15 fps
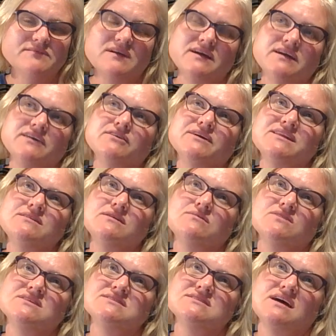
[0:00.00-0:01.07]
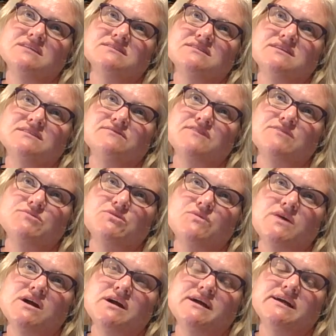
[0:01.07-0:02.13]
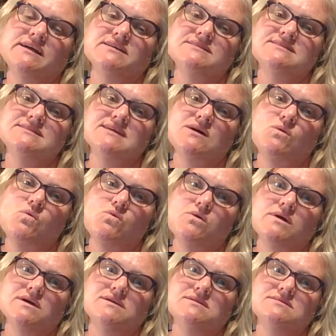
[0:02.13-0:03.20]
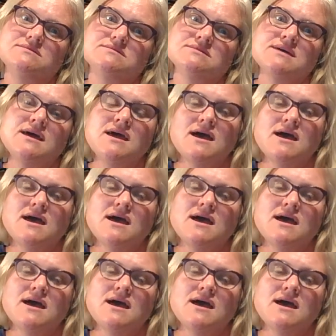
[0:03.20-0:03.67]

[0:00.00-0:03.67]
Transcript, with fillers: I, you know, I think I started in February and it's now August